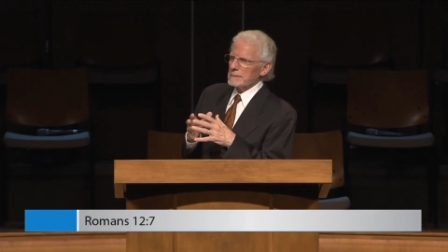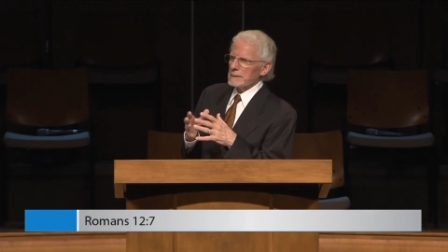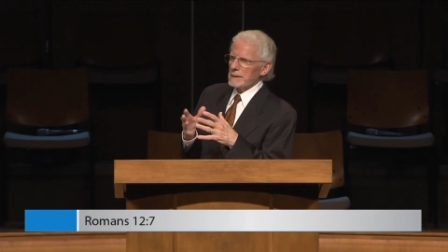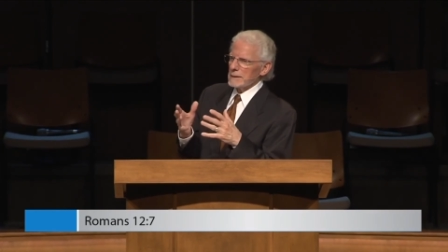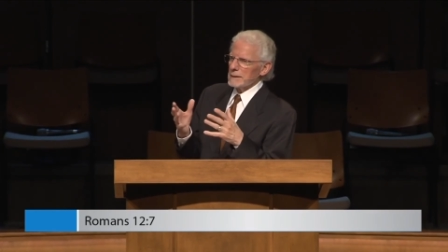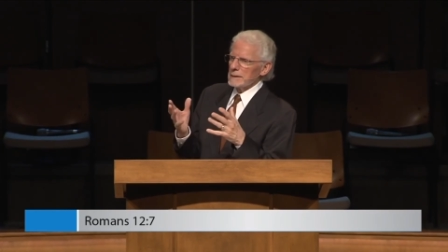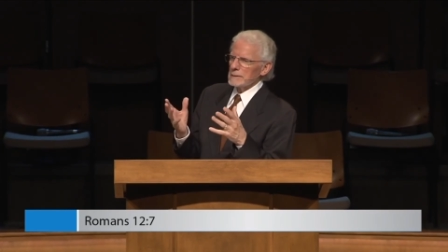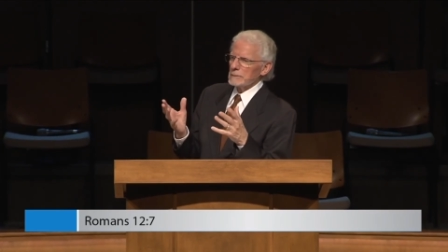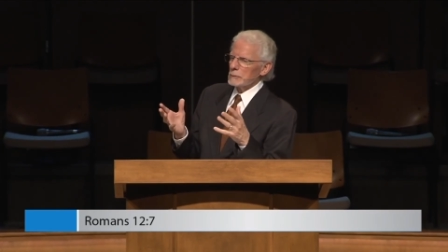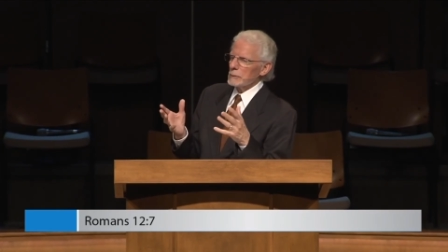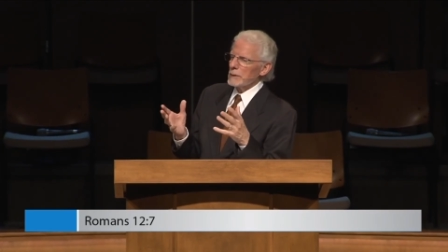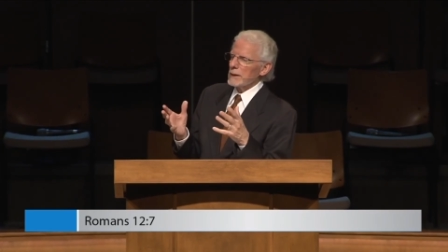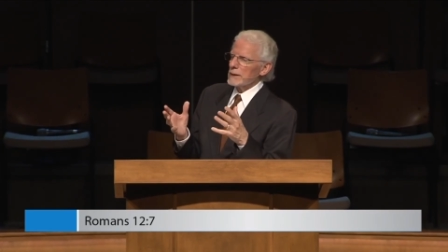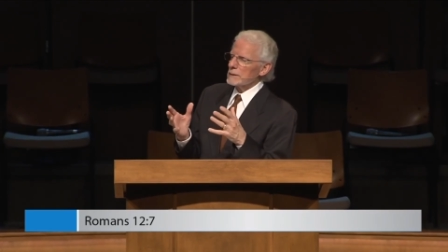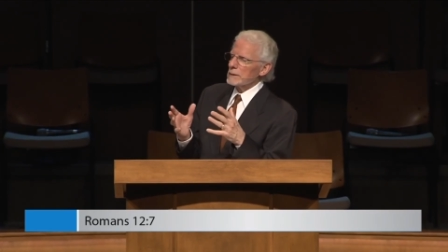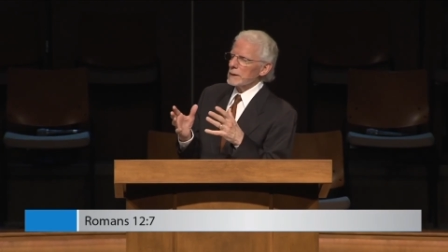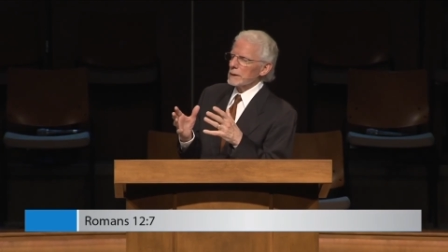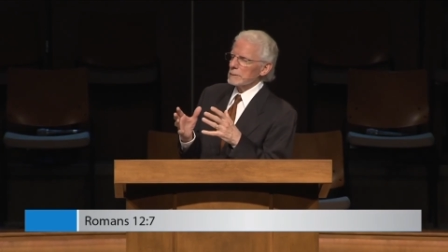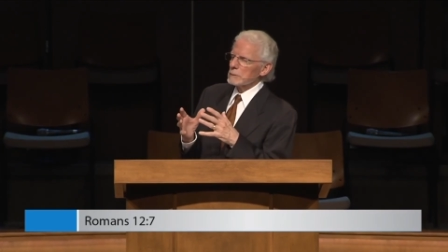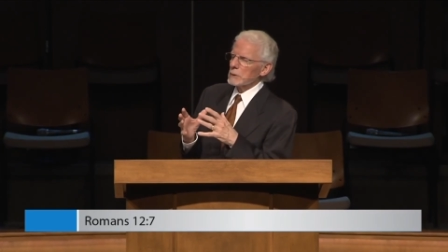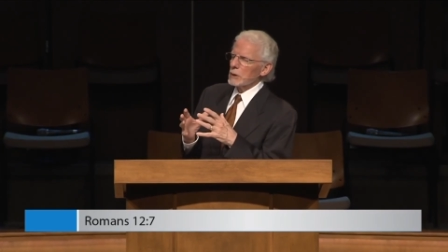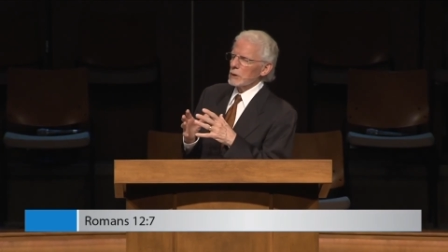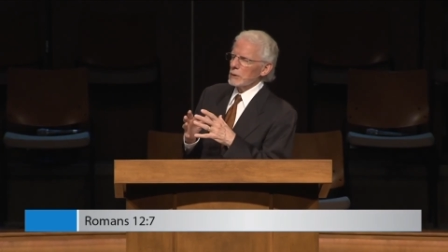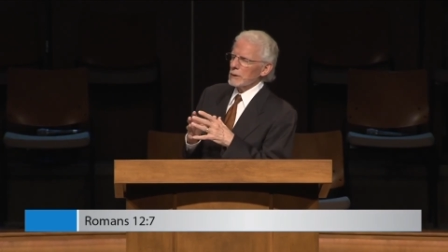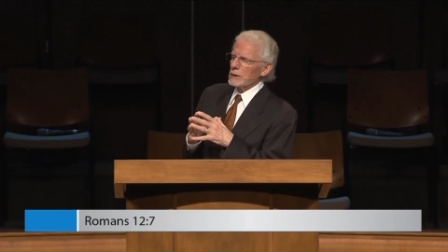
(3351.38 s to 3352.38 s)
And we end
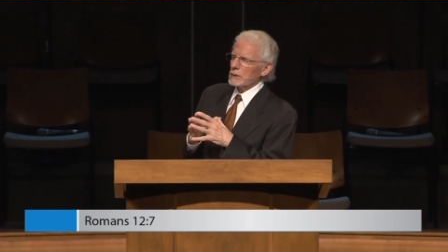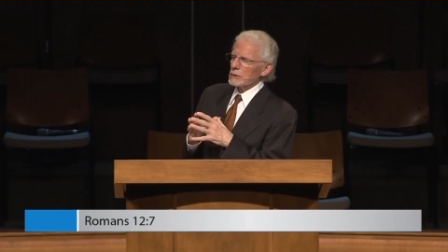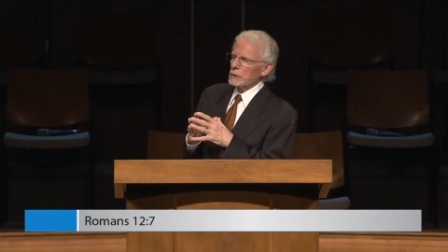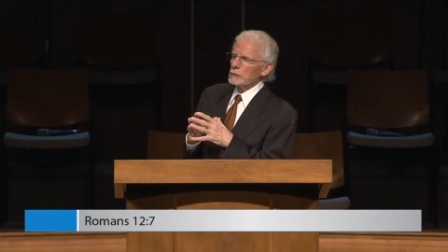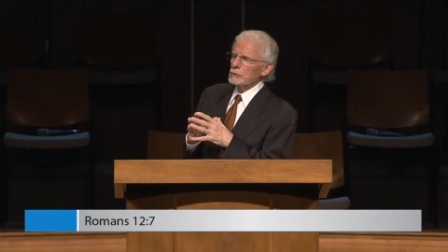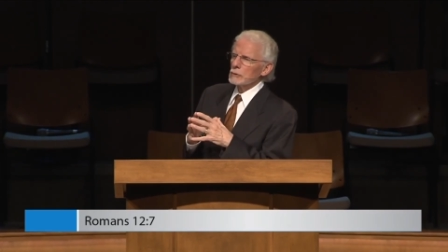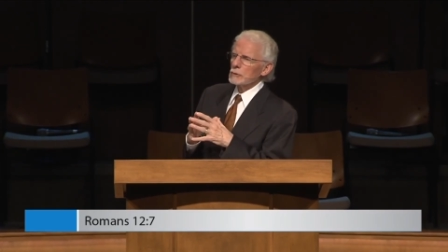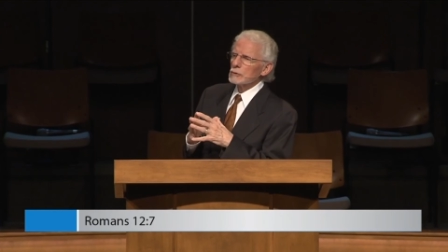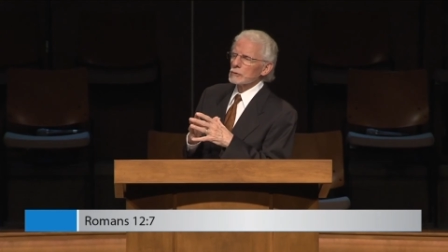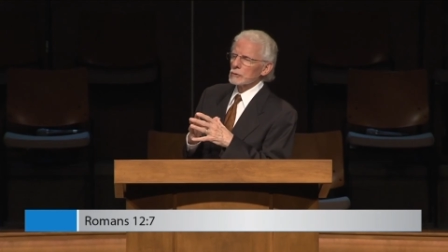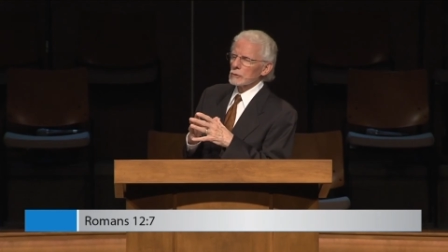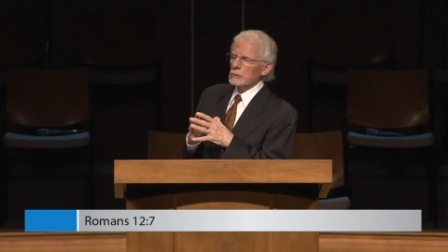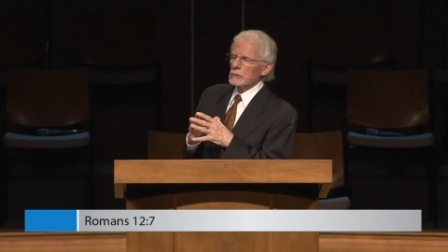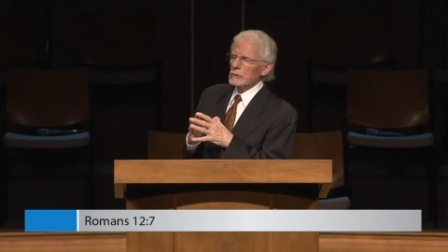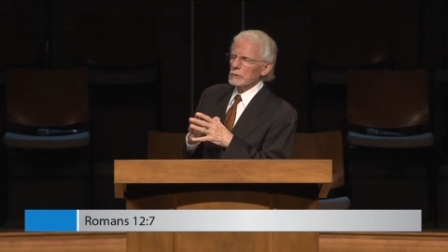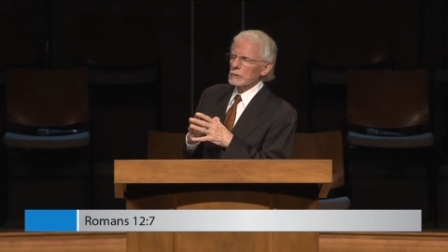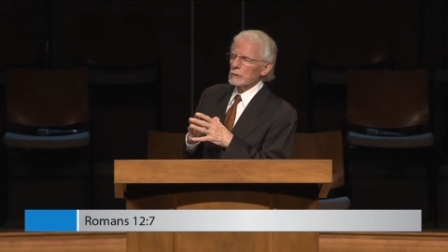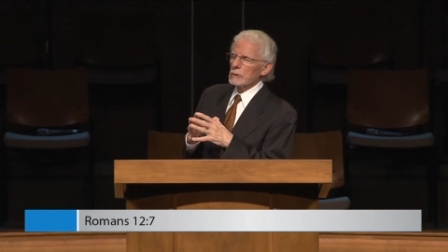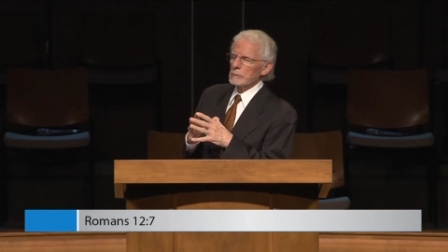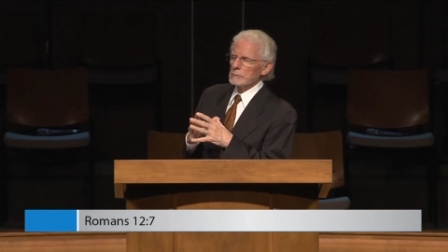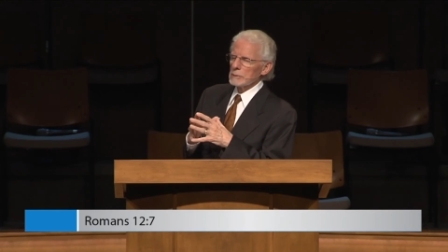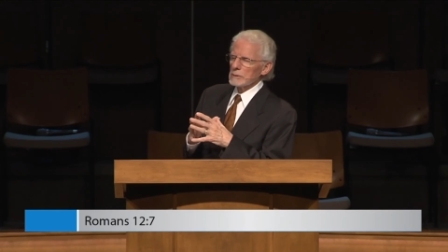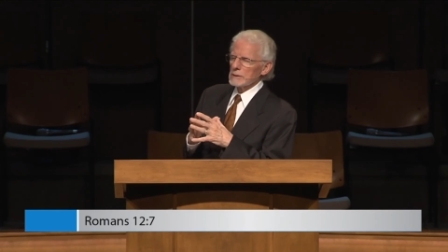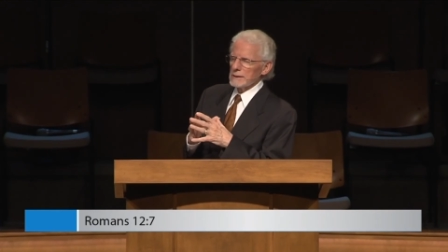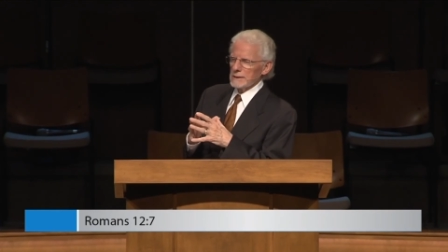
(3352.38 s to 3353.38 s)
up going, Are you sure
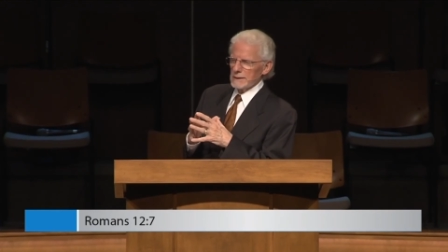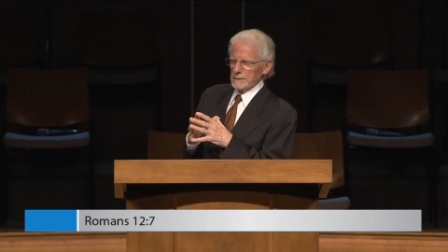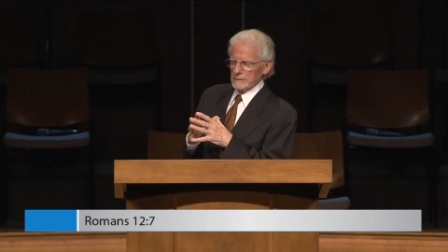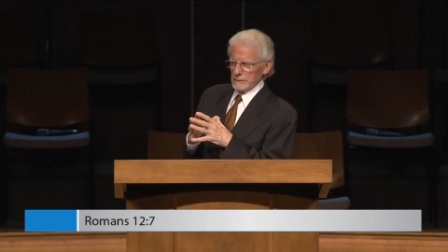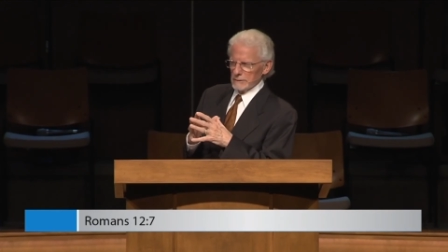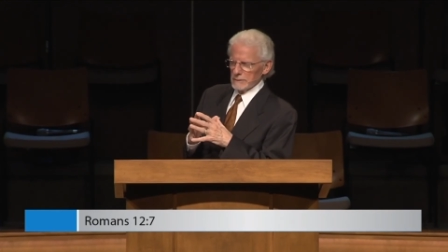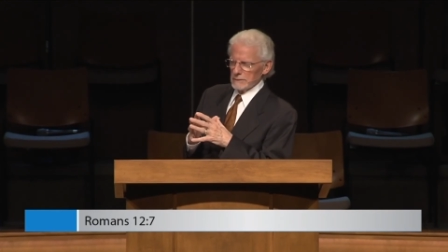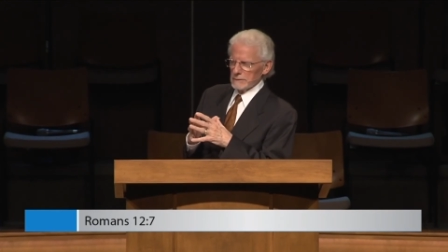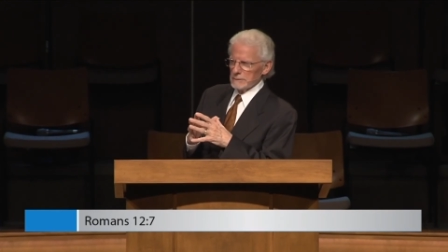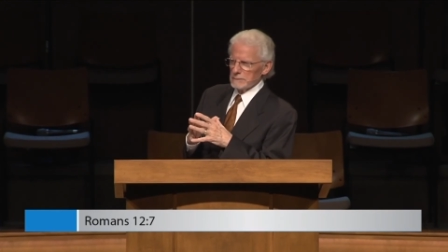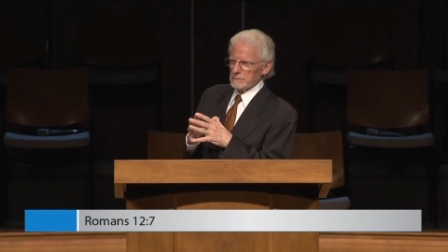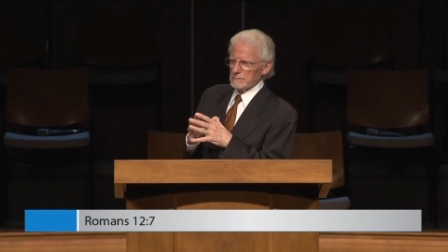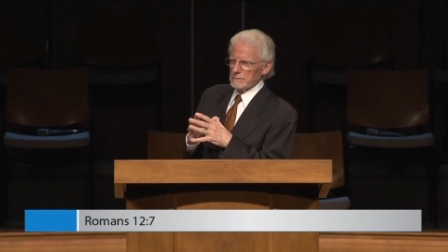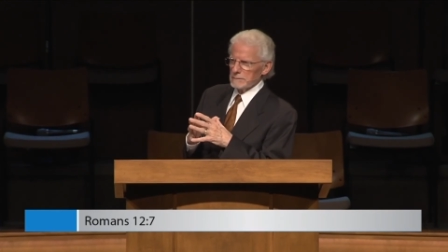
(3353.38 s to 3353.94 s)
you're a believer?